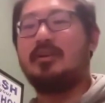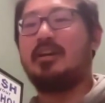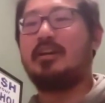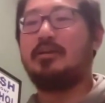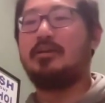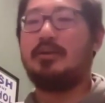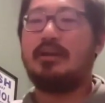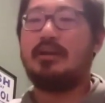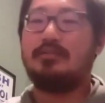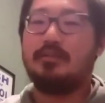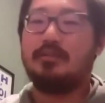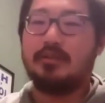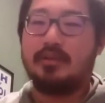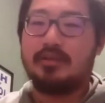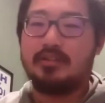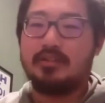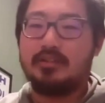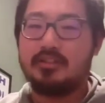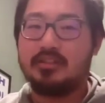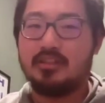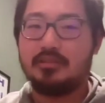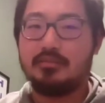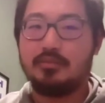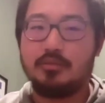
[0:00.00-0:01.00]
you got to have a
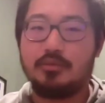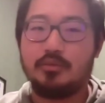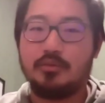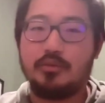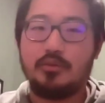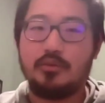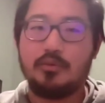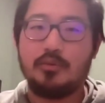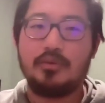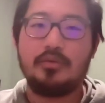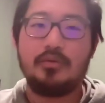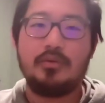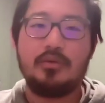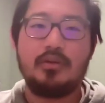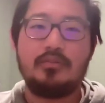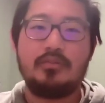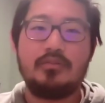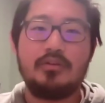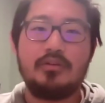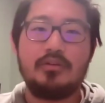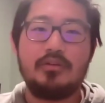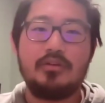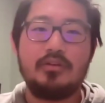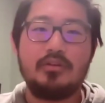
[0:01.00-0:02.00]
relationship with
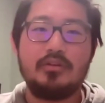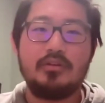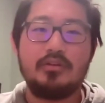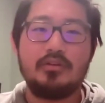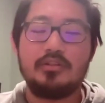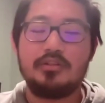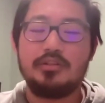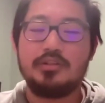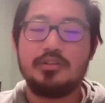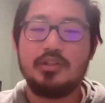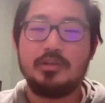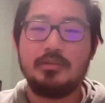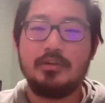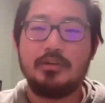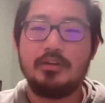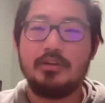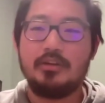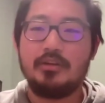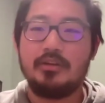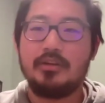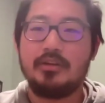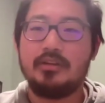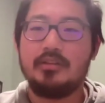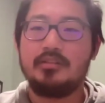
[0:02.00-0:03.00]
whoever your
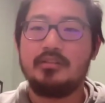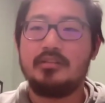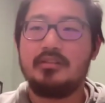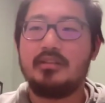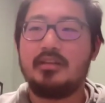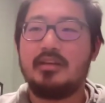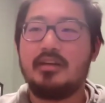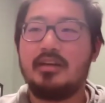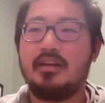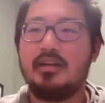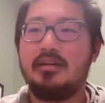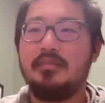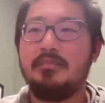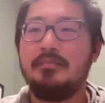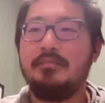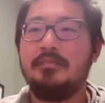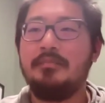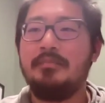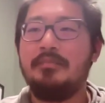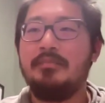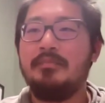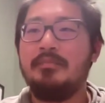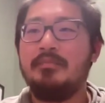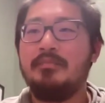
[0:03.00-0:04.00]
distributor is.
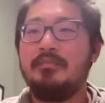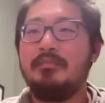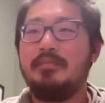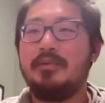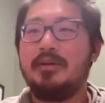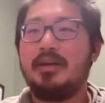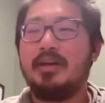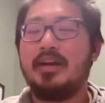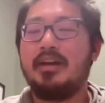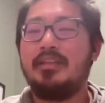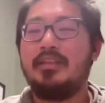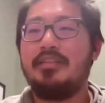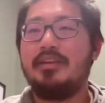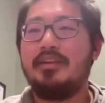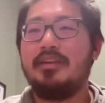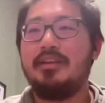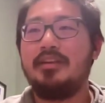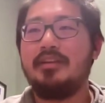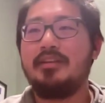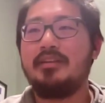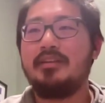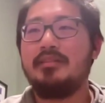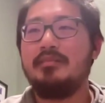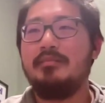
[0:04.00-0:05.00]
But I
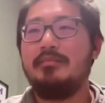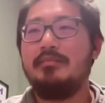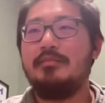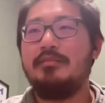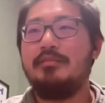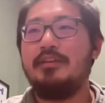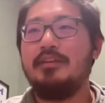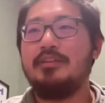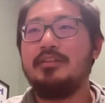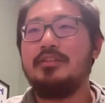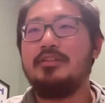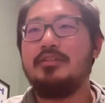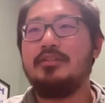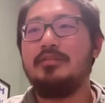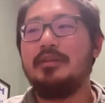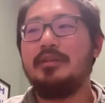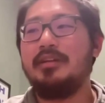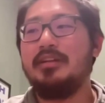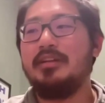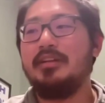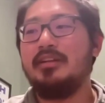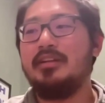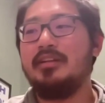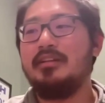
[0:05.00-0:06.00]
think physical
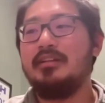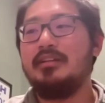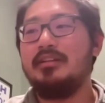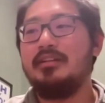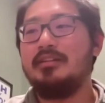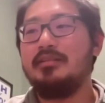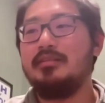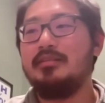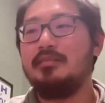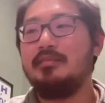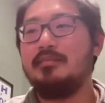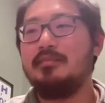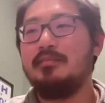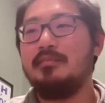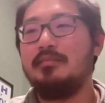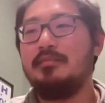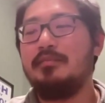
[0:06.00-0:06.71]
mediums